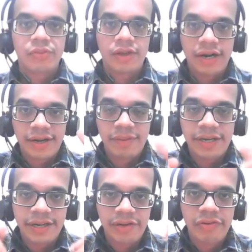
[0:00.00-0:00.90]

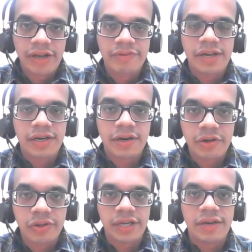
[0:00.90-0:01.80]
Ultimately, when we are
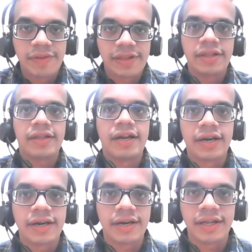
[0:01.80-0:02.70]
using the business
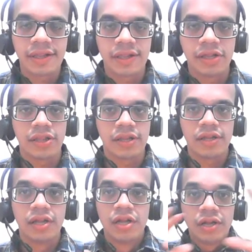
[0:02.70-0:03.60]
analytics, let's say
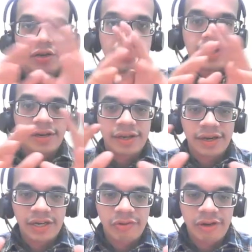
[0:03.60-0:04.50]
there are
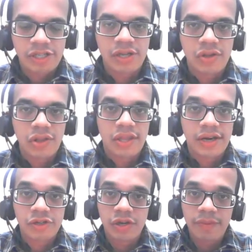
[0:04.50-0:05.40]
certain questions, there
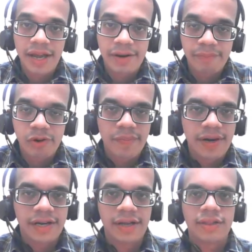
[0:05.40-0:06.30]
should be
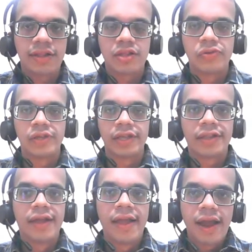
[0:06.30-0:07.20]
appropriate answers to this,
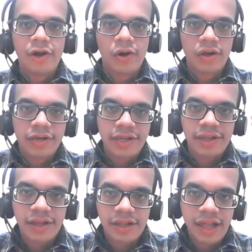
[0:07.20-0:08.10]
and all these
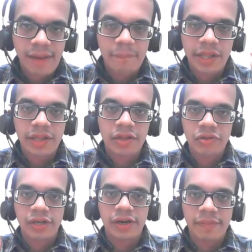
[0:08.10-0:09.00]
things happens
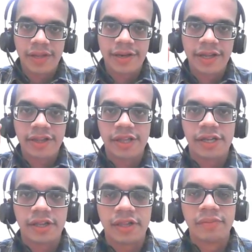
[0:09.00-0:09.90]
using the various
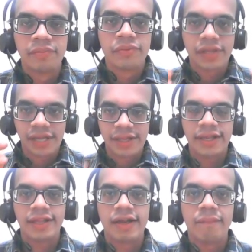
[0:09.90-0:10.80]
things. As an
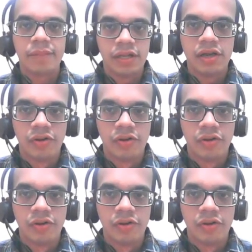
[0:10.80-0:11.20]
example,